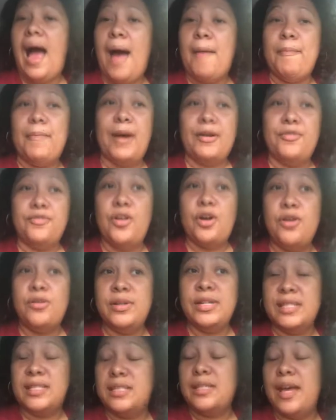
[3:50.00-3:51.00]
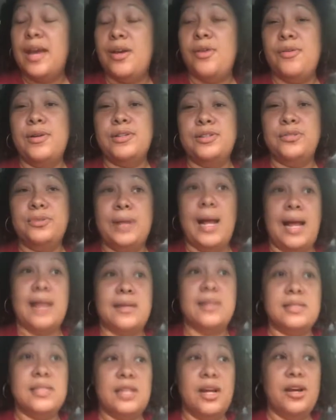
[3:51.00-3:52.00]
My phone is set on Do Not
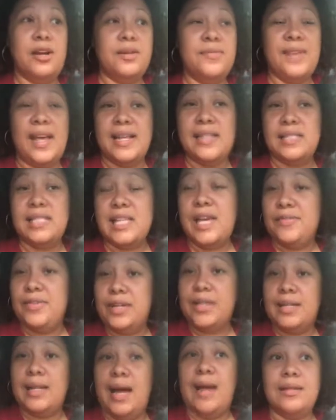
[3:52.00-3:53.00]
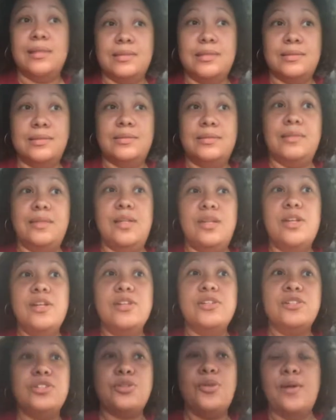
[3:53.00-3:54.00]
Disturb at 7 o'clock.
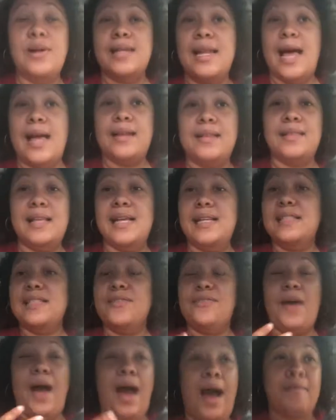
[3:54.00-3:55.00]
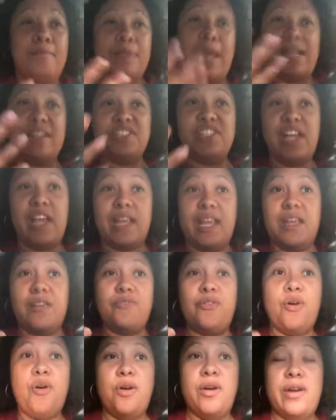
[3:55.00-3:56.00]
So a lot of things, if I'm not checking
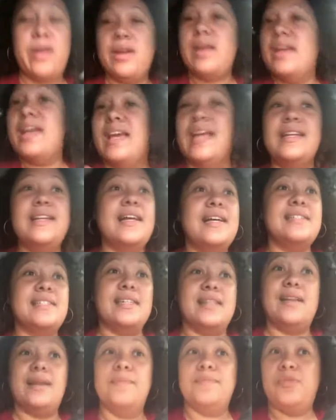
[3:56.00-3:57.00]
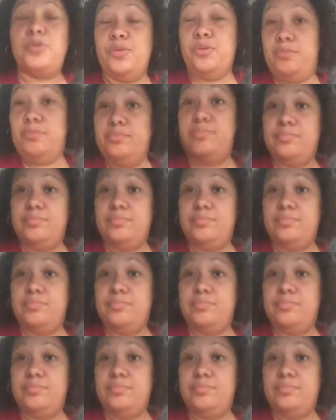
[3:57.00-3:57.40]
for it, it doesn't come through.